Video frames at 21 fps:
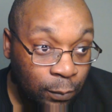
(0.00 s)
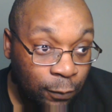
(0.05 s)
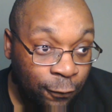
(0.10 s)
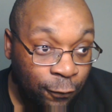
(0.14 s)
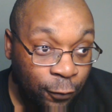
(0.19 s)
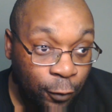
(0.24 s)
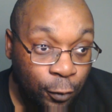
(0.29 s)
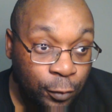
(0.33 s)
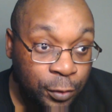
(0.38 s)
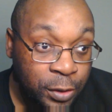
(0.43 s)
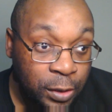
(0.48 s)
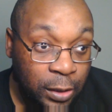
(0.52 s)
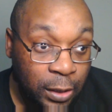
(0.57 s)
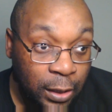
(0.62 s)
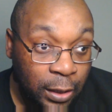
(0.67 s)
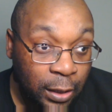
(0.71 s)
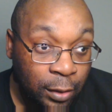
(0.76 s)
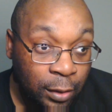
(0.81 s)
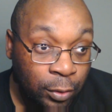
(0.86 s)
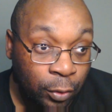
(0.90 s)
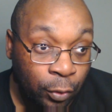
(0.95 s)

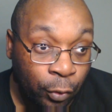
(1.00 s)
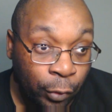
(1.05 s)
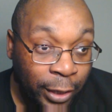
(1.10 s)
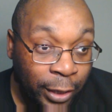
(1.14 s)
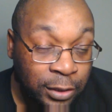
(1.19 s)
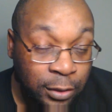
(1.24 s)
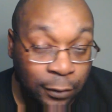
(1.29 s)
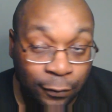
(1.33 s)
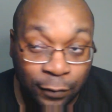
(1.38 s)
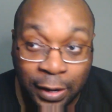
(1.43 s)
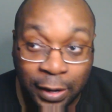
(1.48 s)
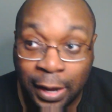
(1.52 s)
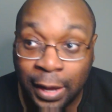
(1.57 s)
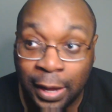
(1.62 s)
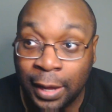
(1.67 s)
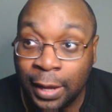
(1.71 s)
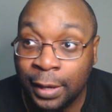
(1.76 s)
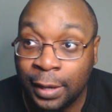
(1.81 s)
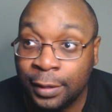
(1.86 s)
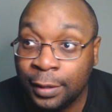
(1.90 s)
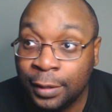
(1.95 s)
firstly the grace of
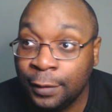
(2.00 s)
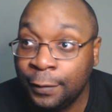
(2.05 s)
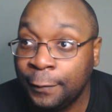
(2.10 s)
God,